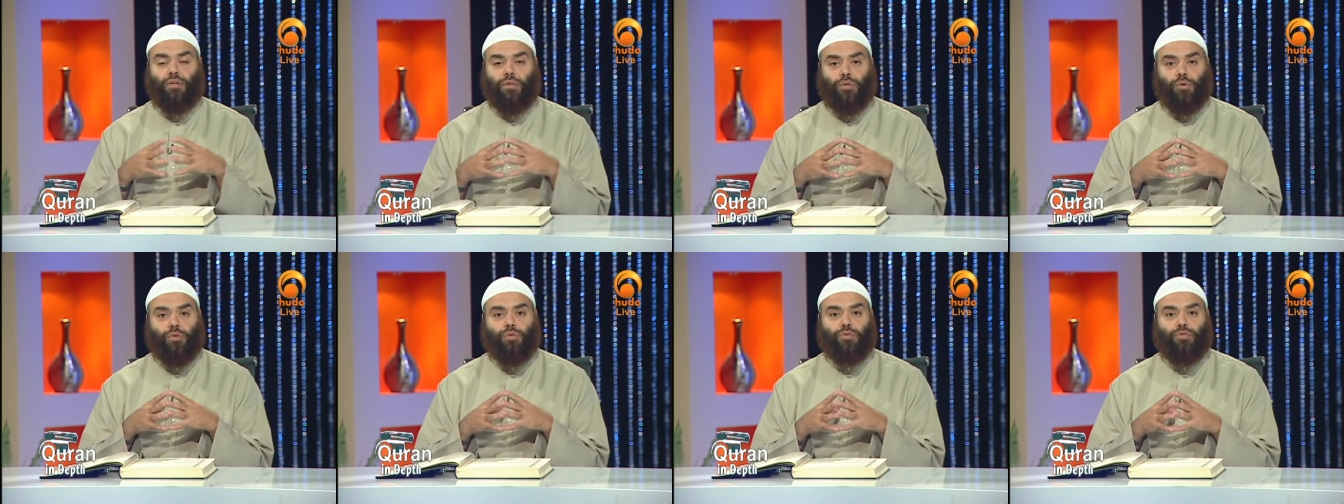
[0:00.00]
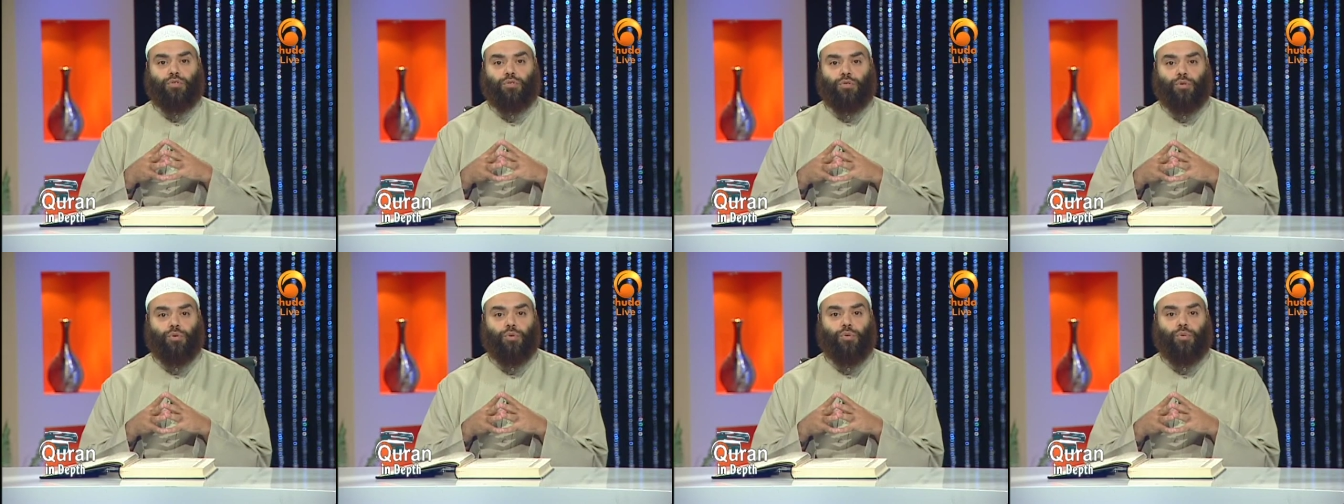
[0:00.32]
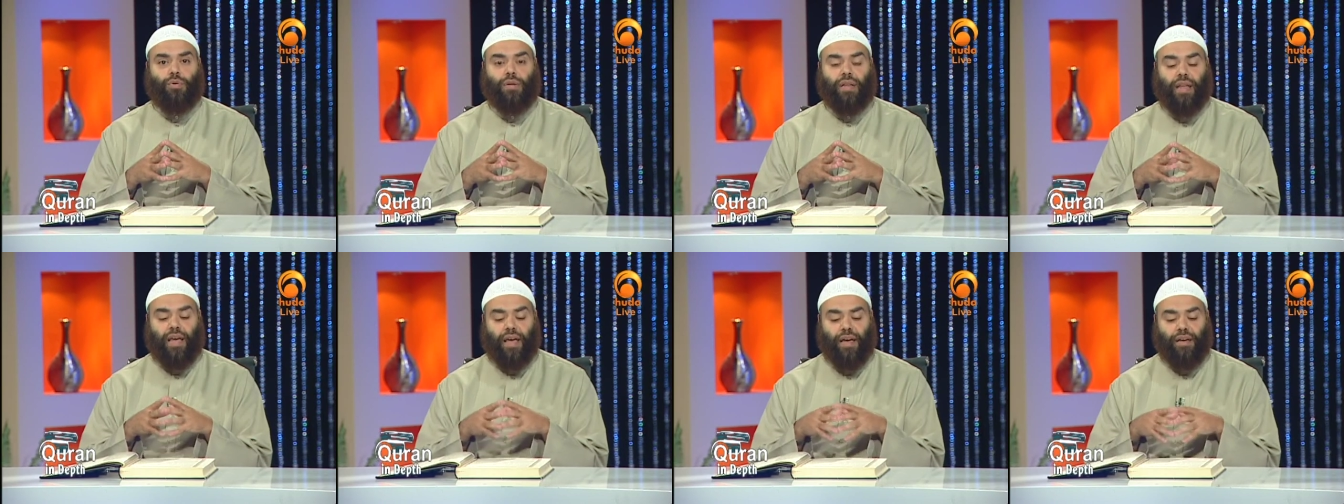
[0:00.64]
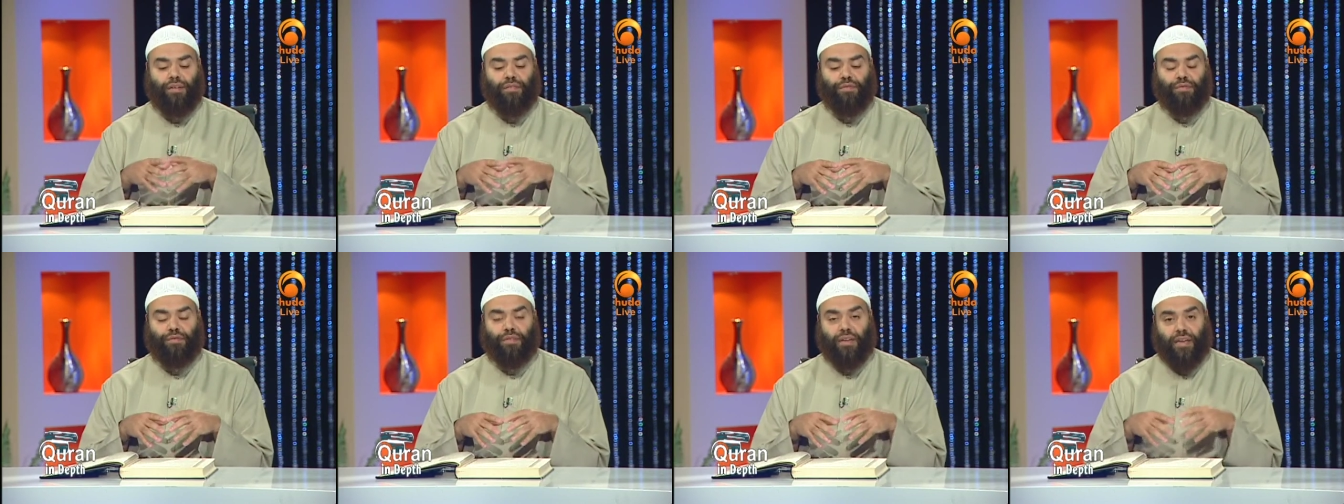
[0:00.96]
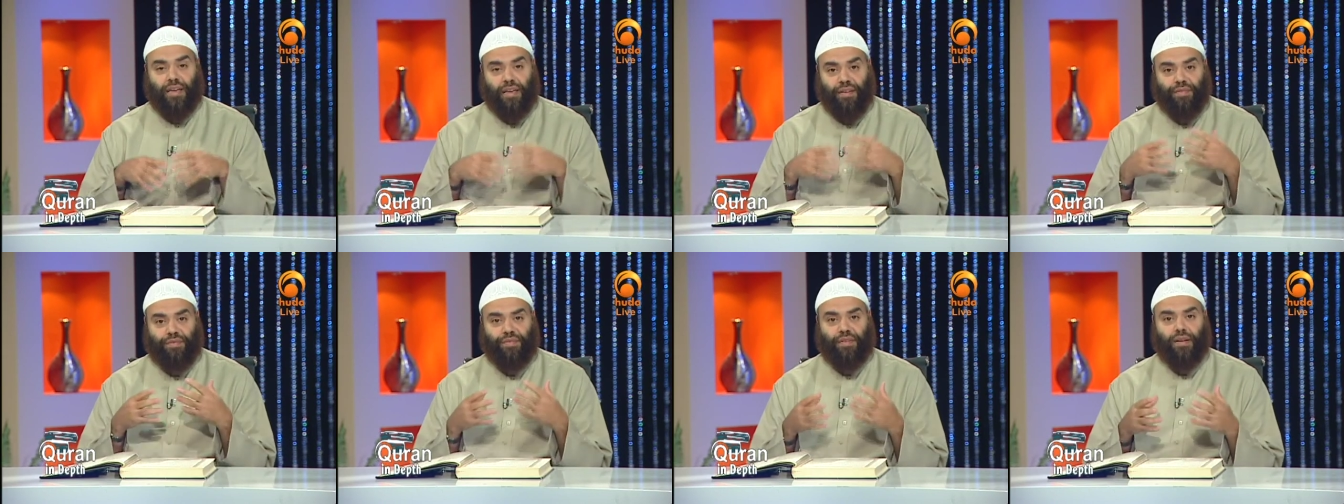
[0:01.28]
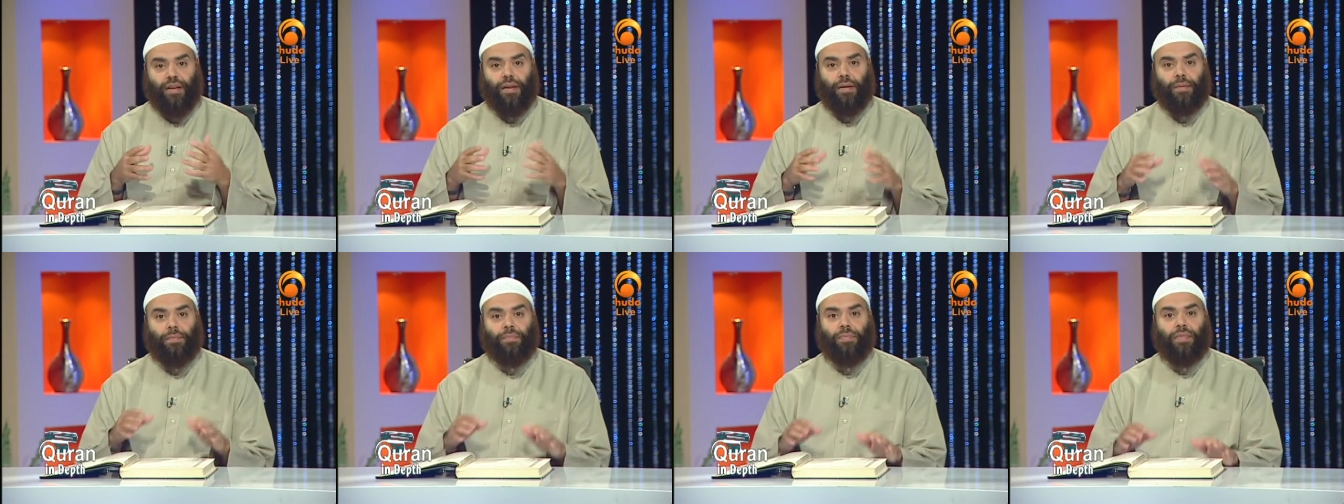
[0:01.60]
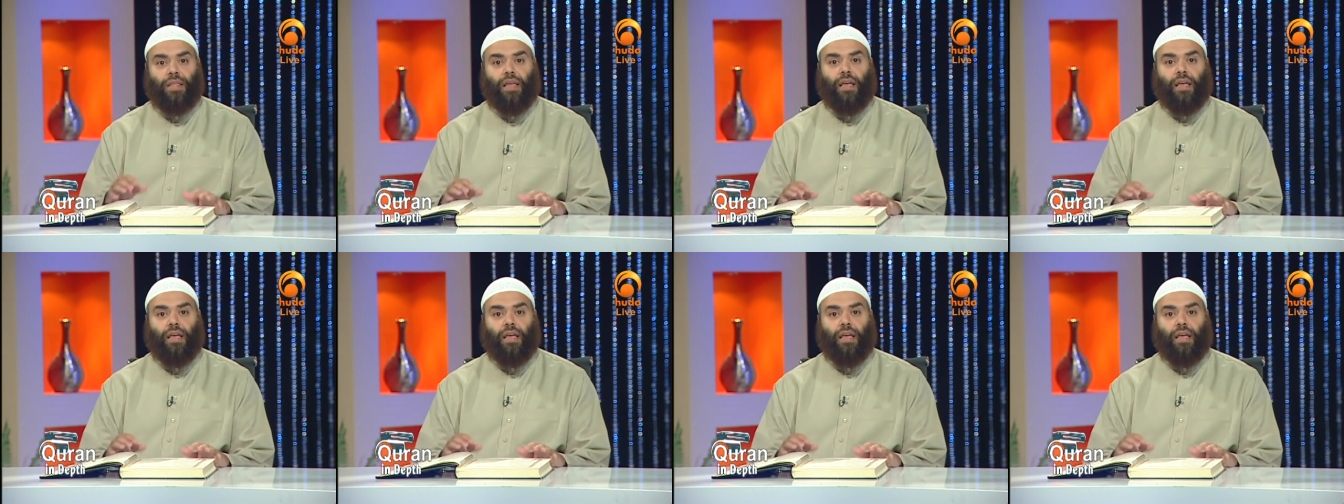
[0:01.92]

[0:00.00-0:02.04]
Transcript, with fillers: those who would have evil